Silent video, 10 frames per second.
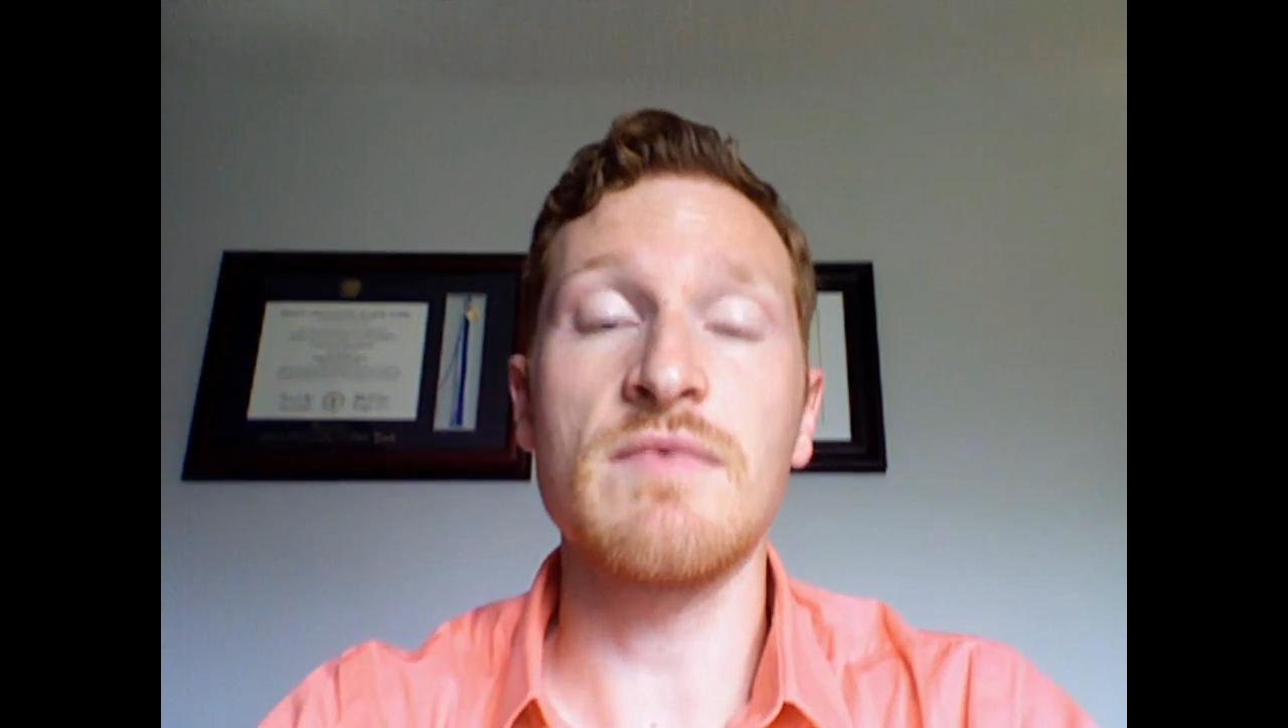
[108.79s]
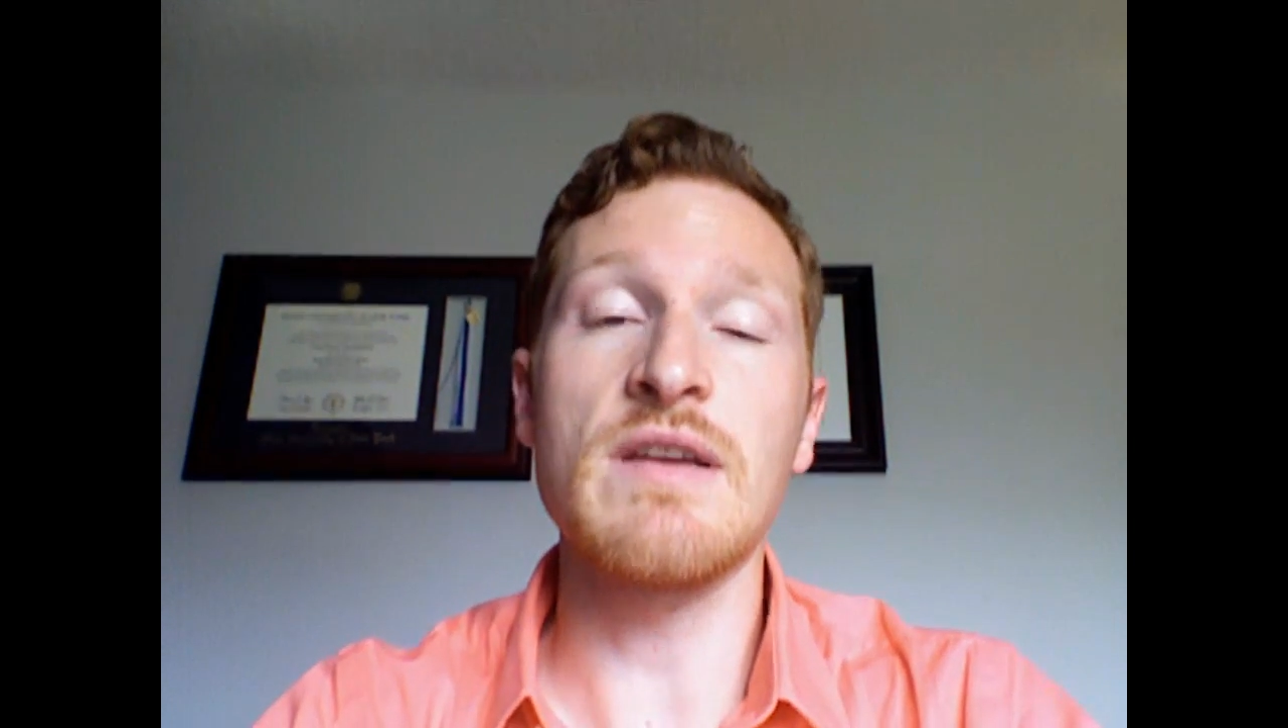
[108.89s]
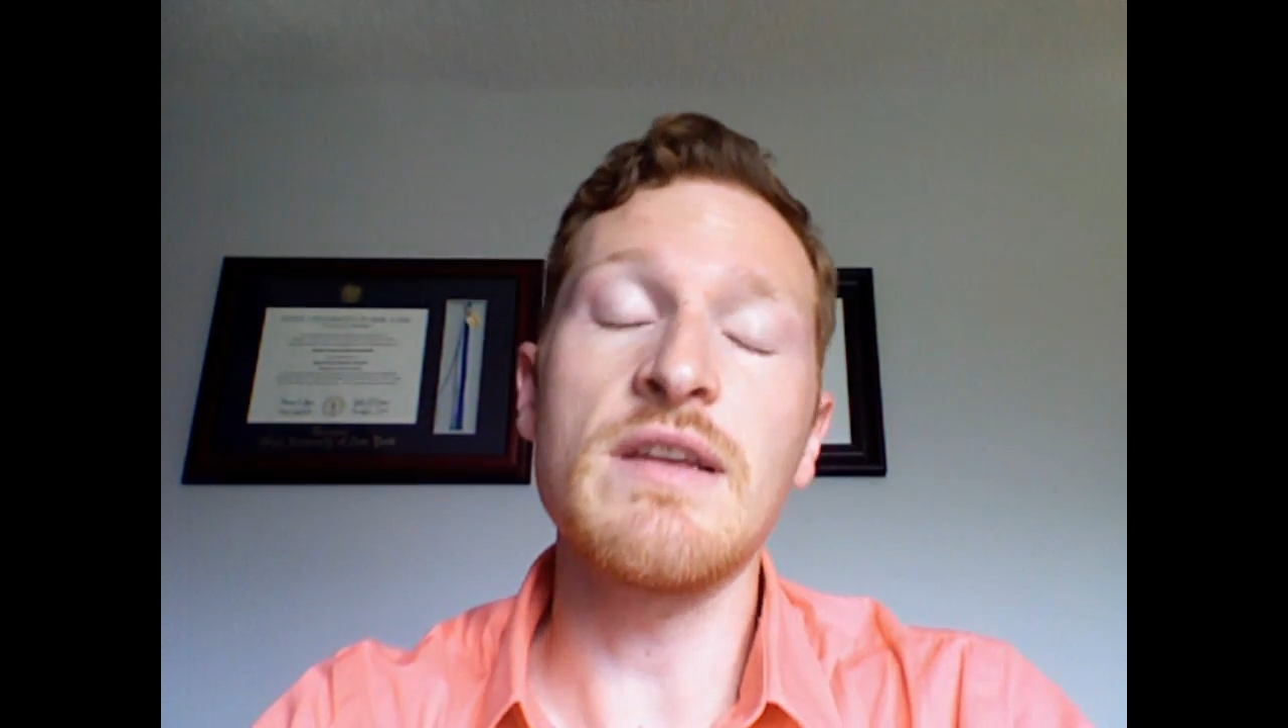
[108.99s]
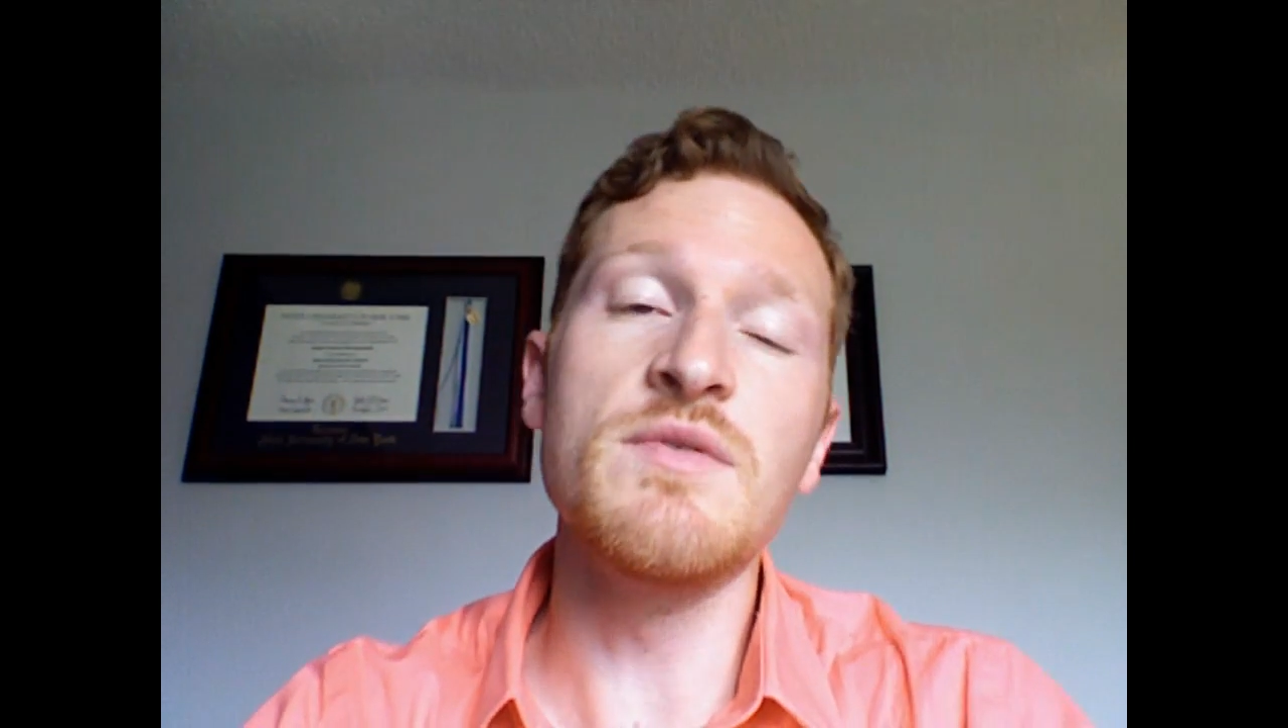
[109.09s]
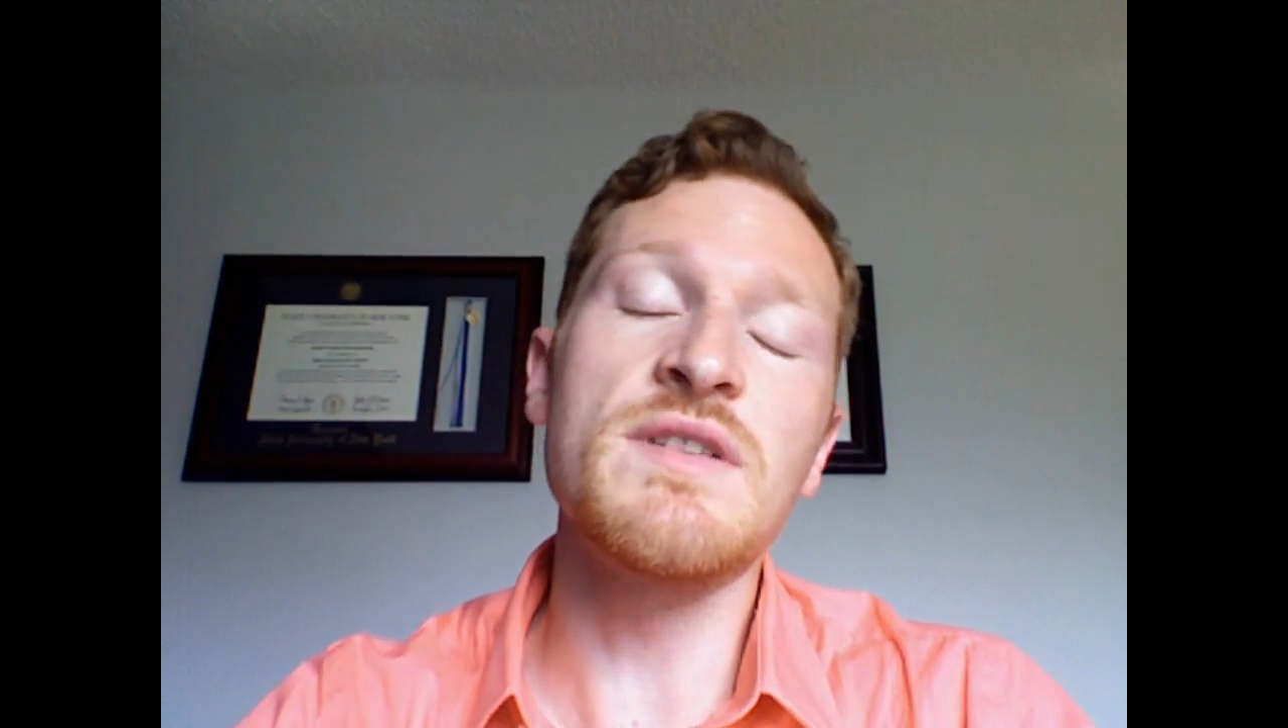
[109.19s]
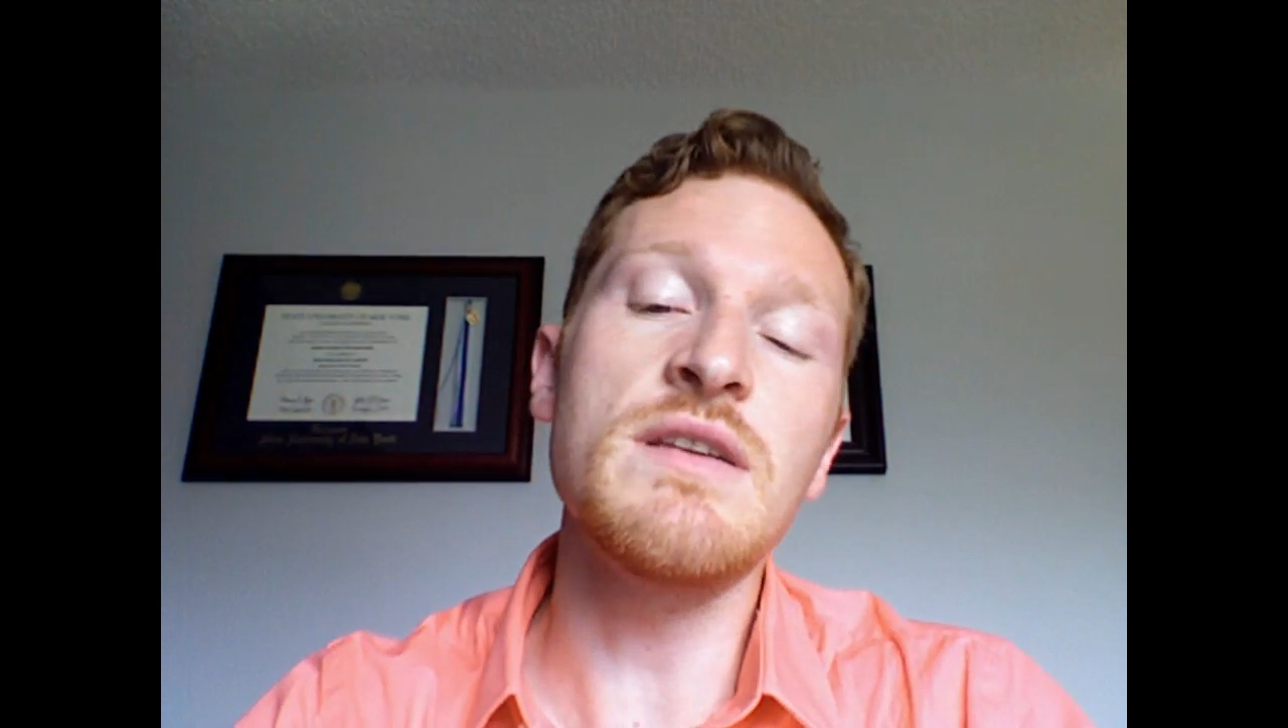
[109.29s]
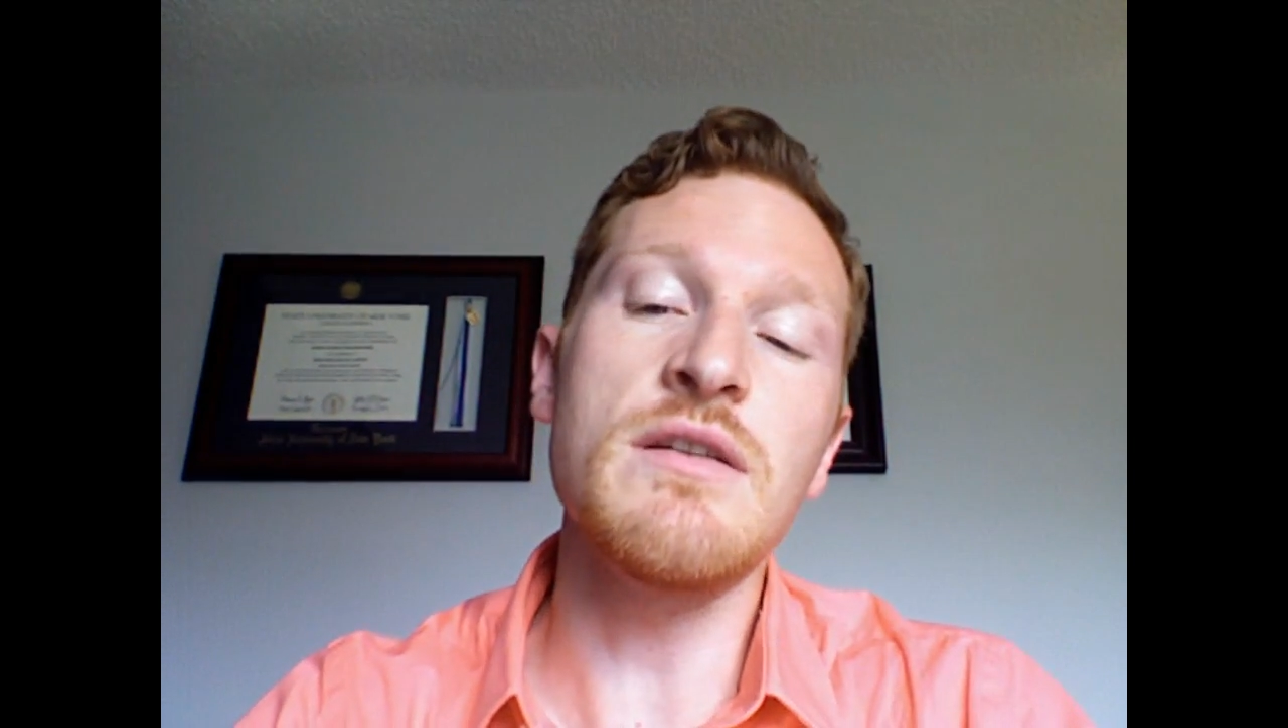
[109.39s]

It was a